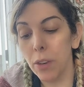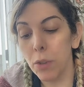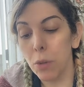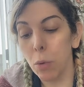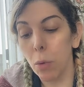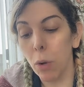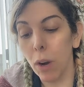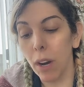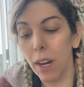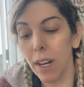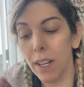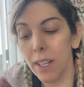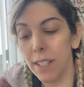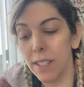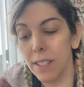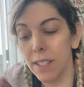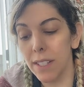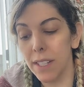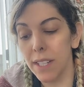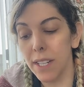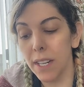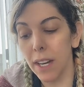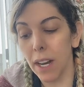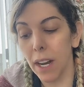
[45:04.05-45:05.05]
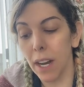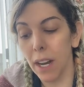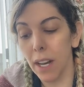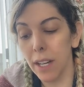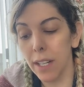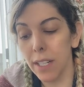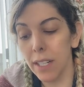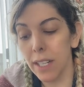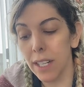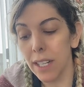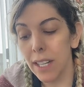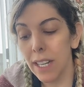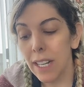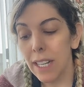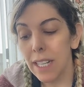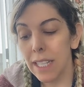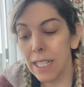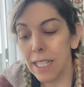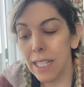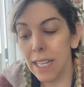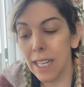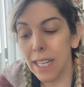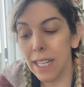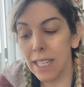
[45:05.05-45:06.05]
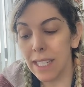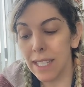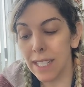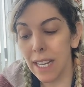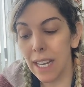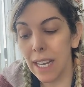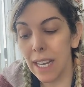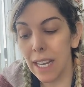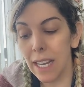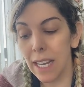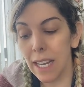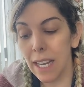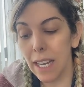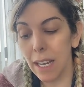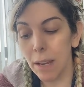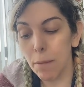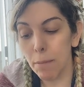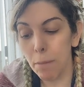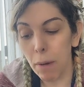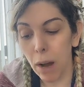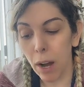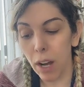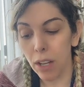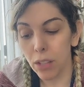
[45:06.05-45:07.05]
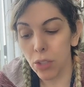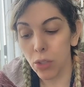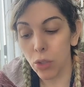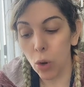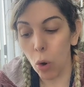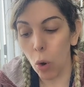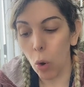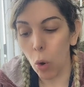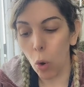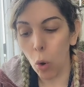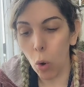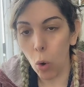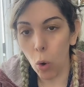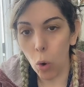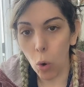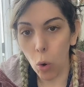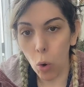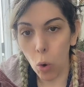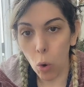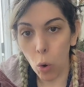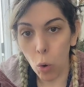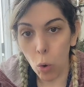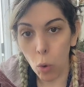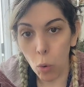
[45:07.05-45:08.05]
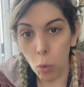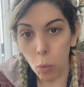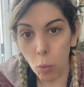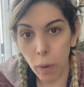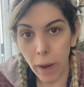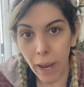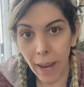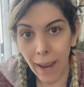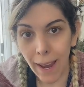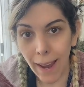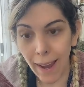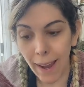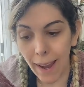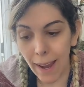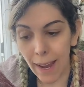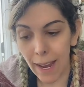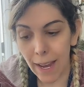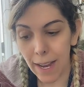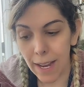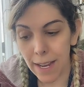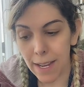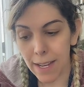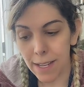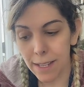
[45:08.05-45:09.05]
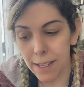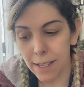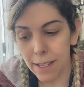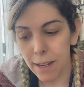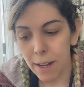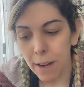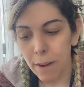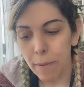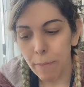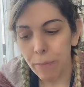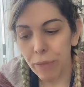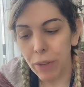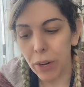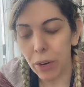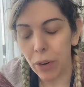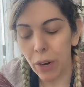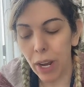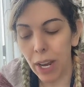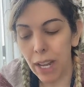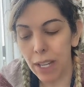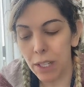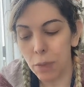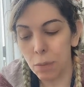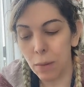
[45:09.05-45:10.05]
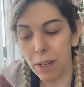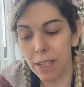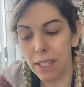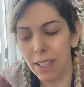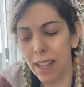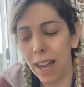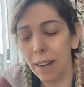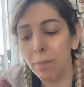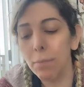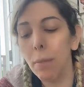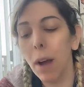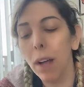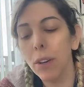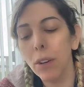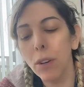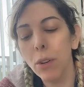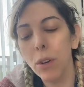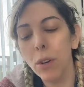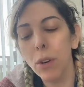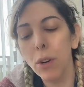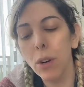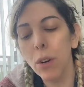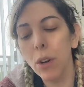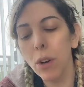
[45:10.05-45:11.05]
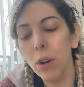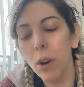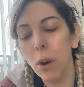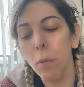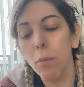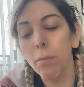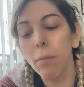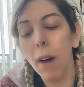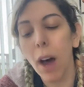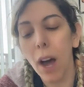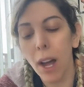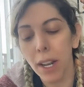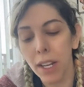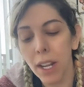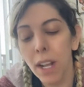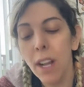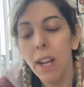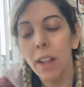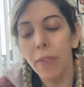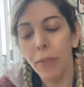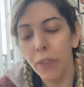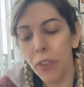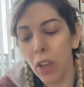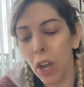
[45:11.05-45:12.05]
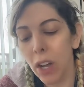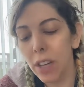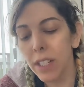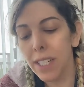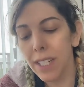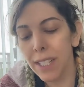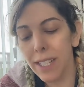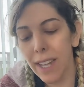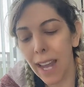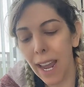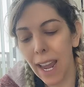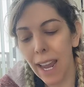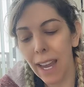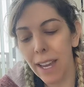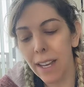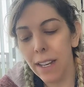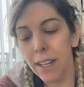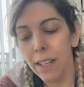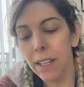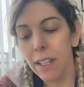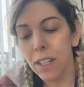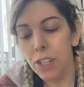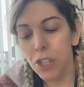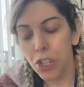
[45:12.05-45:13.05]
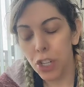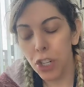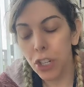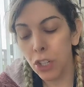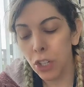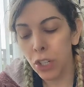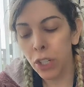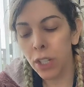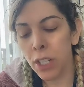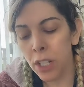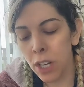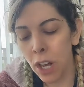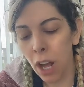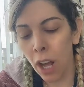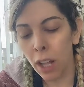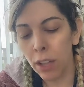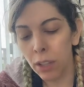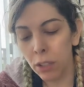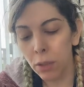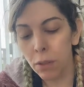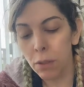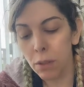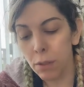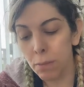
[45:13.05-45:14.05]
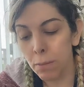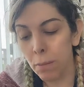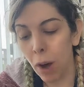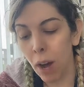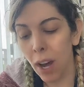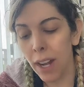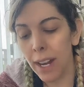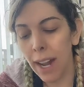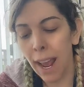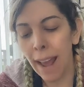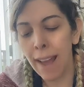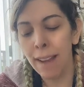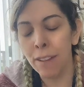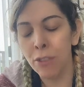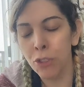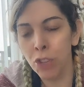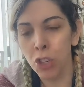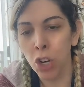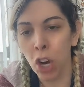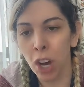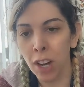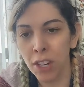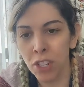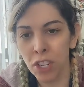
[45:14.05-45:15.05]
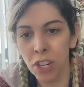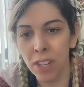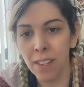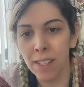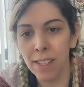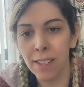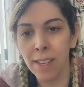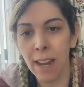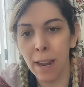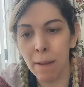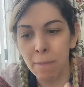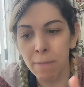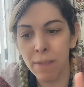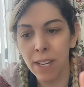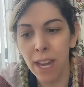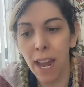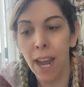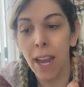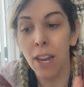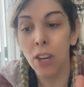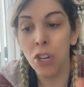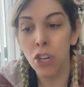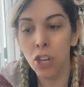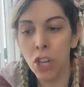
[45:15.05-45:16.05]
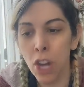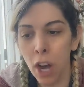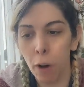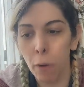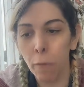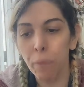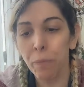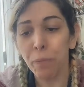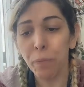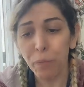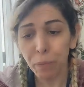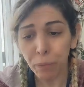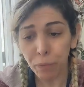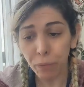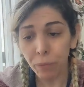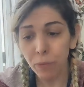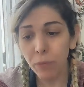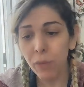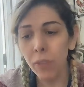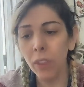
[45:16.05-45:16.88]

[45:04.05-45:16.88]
There 'twas done. Tis e must always. Then her hands went slack. Maud, no, no, no, no, no, Maud, not today. She could not lose Maud and Josh in the same day. No.